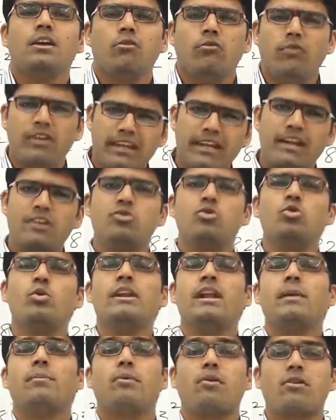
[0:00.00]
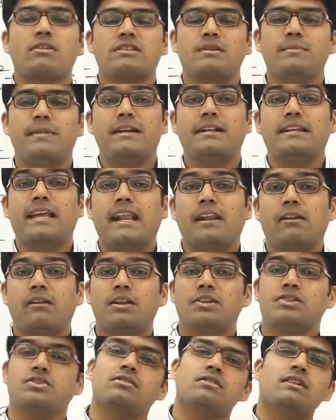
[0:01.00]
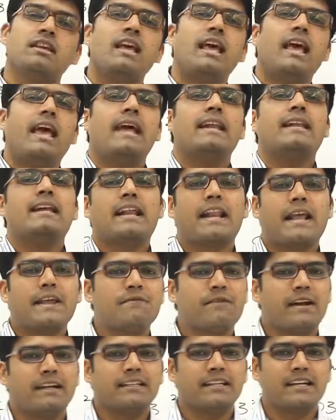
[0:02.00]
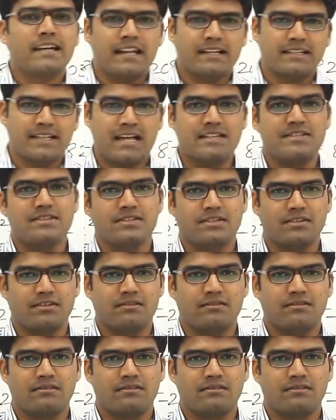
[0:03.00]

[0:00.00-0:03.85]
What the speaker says: we can do an approximate calculation and arrive at the correct answer.